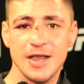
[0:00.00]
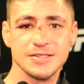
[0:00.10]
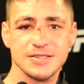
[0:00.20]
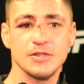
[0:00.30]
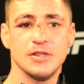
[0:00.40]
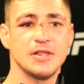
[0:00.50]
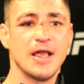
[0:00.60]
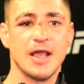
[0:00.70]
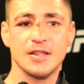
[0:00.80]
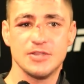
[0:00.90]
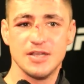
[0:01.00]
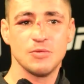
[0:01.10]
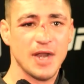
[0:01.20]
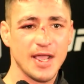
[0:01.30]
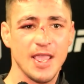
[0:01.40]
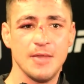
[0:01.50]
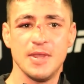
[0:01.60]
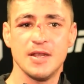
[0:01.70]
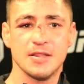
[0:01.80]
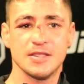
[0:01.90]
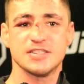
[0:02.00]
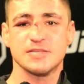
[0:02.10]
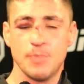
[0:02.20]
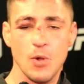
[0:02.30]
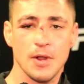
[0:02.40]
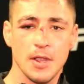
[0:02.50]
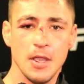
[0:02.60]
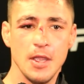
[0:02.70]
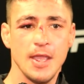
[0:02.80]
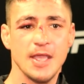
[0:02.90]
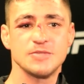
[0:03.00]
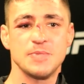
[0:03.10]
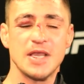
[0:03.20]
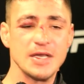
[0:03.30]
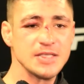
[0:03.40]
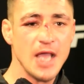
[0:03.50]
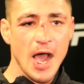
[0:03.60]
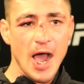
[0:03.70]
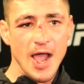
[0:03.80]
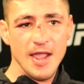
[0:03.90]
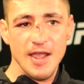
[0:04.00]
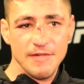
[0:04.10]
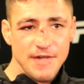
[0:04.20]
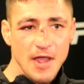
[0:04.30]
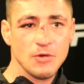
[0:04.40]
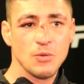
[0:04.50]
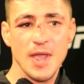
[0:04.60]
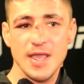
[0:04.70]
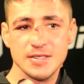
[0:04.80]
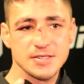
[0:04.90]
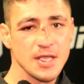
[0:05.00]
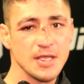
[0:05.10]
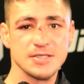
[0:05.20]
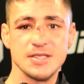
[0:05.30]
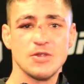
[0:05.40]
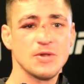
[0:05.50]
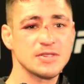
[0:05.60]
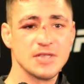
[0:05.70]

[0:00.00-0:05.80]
I still look like I did when I came into this sport. It's because I have found ways, secrets.